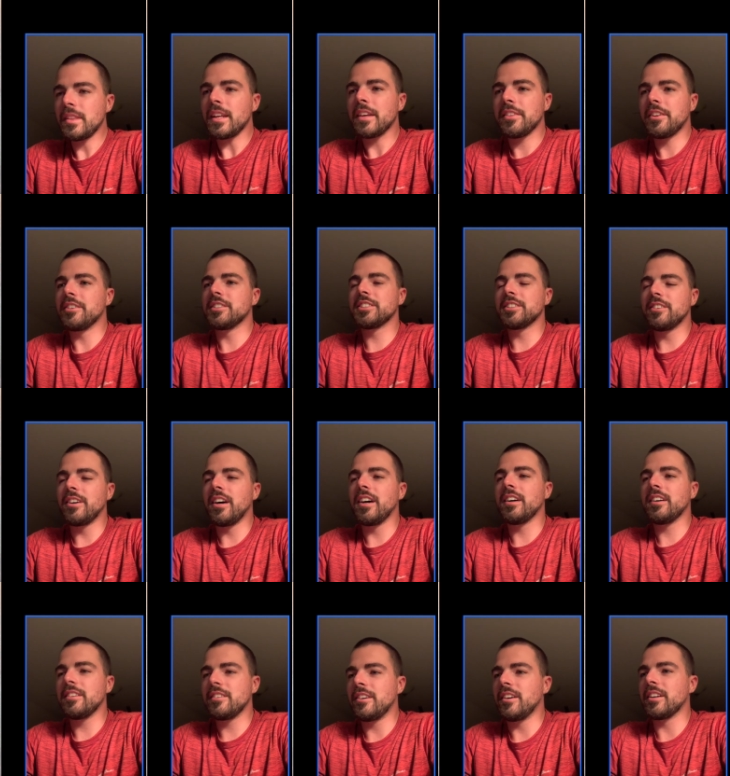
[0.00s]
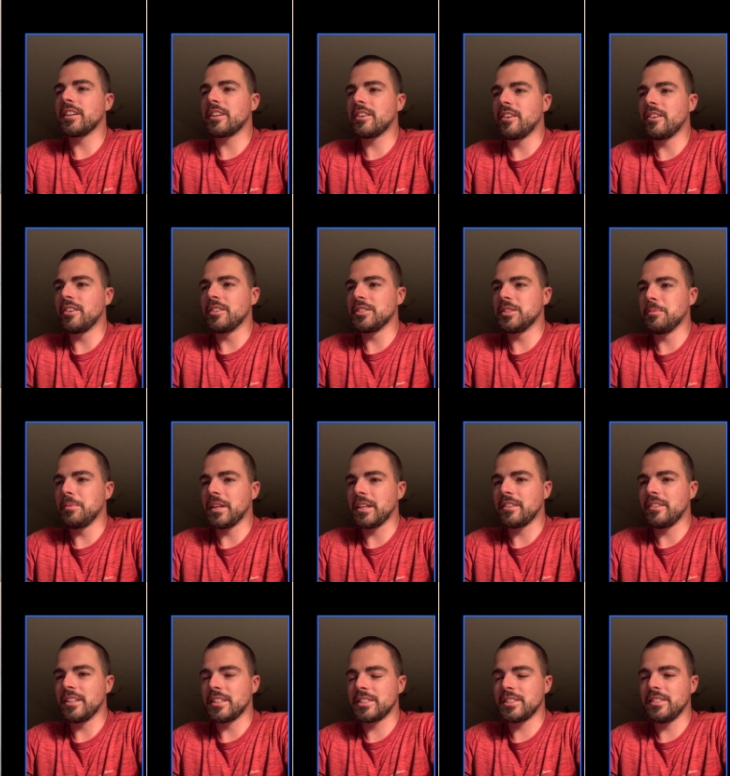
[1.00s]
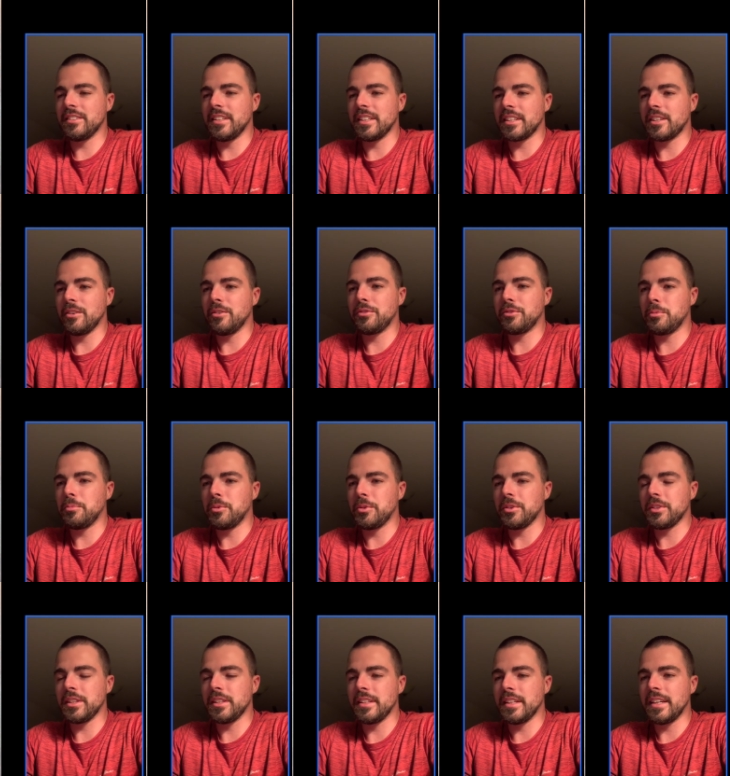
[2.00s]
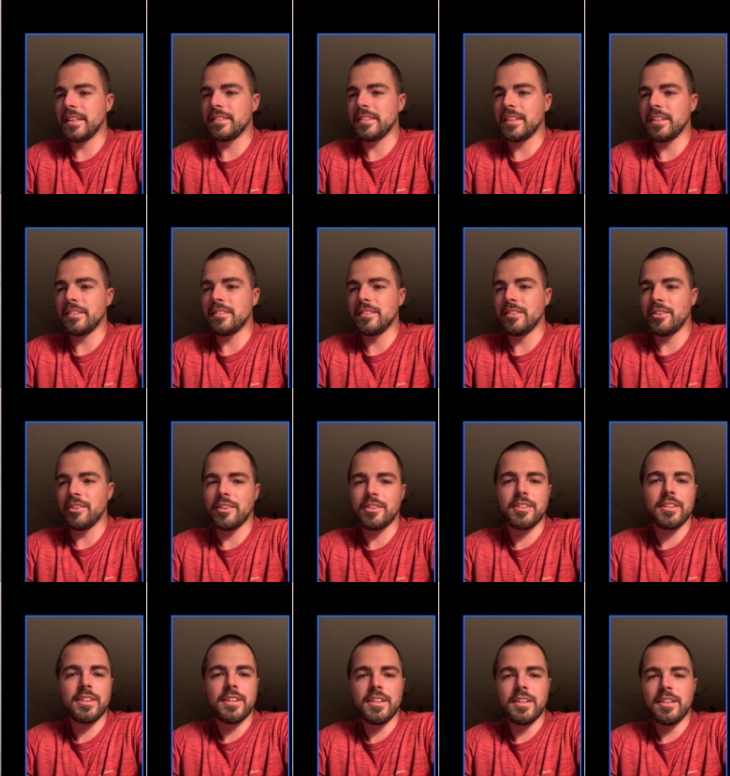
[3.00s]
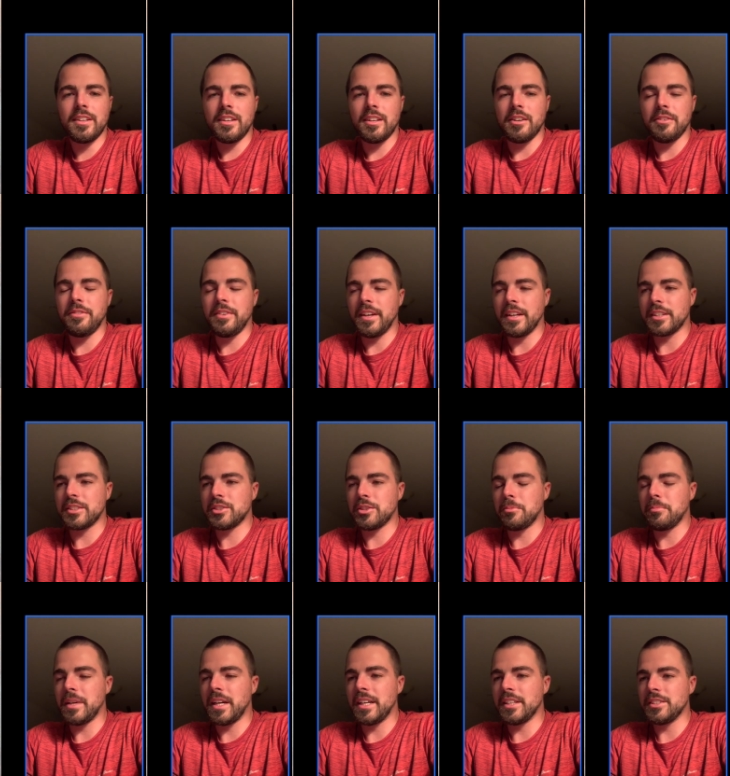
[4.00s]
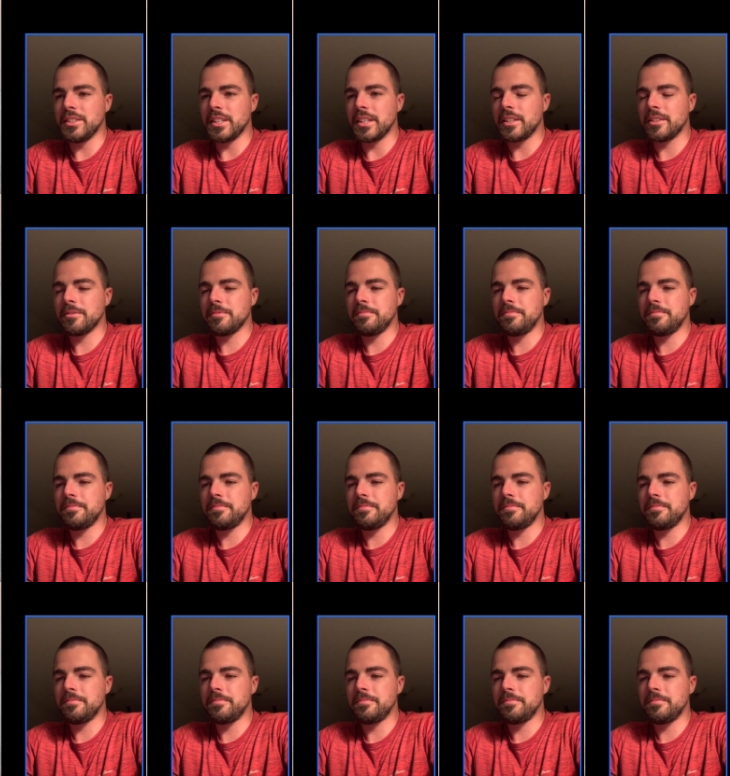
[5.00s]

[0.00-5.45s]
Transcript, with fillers: there's a lot, a lot of cards in my collection that go for more than that that are effects or magic